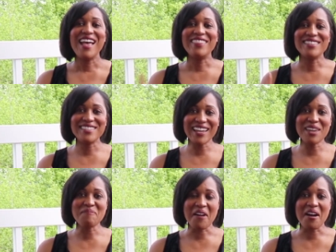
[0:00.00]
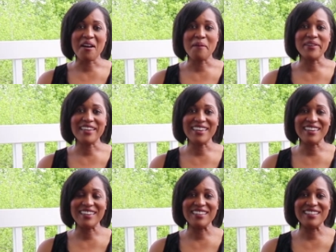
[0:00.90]
And the second mom
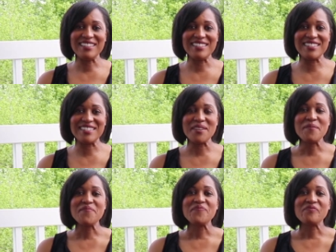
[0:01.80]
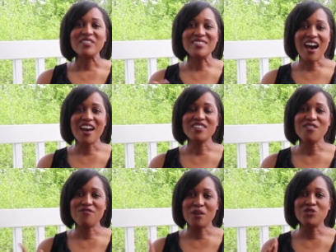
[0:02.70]
is
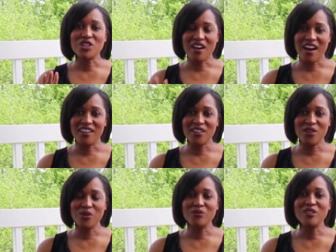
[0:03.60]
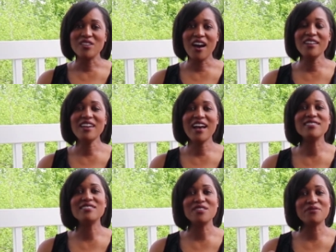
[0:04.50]
Tanya from Chicago. Now, Tanya
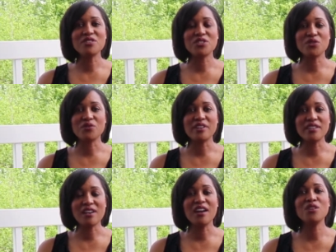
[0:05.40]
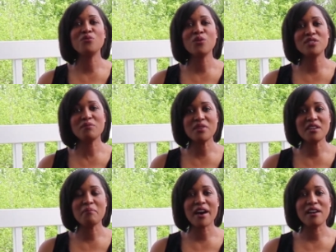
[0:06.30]
has a different story. Tanya wrote to
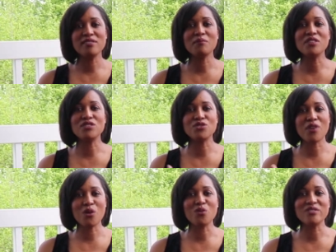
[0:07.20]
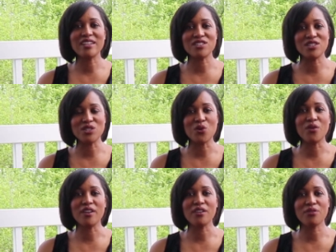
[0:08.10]
me about some of the struggles that she's
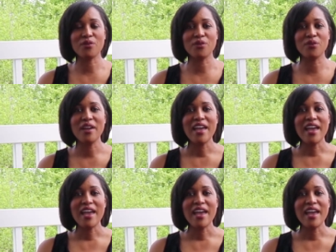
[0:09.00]
going through,